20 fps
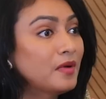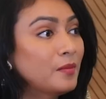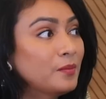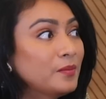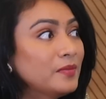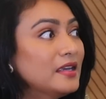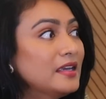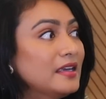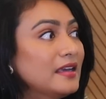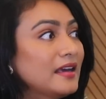
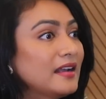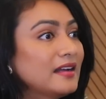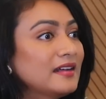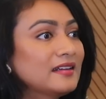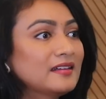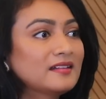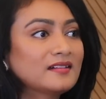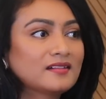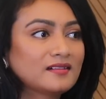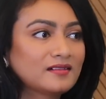mummy
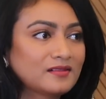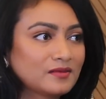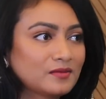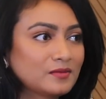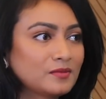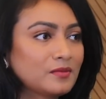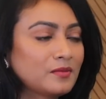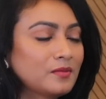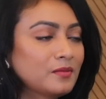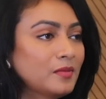and
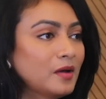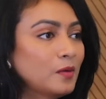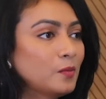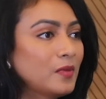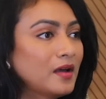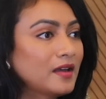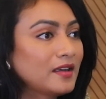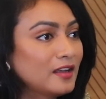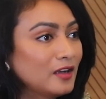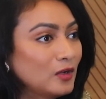
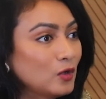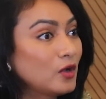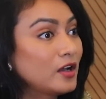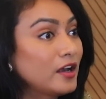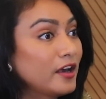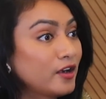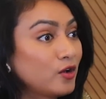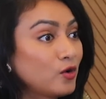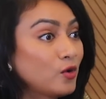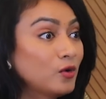mama, you
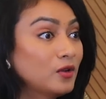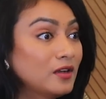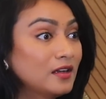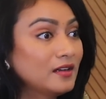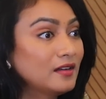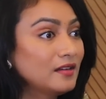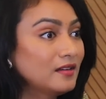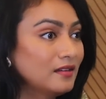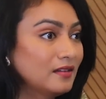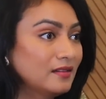know, role,
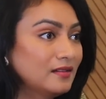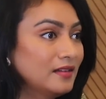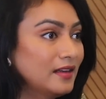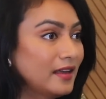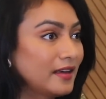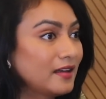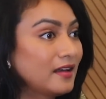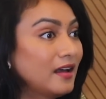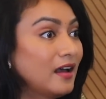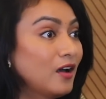
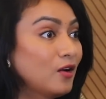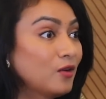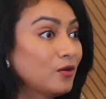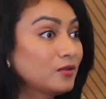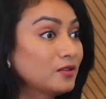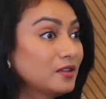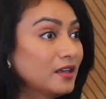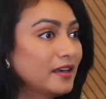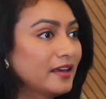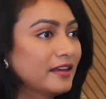like, yeah, how
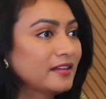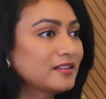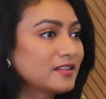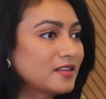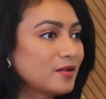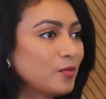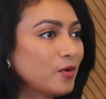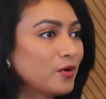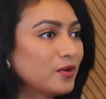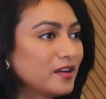they
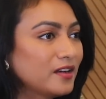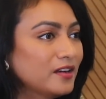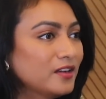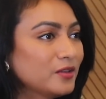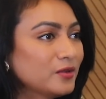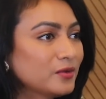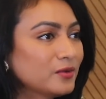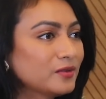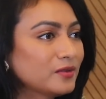supported you.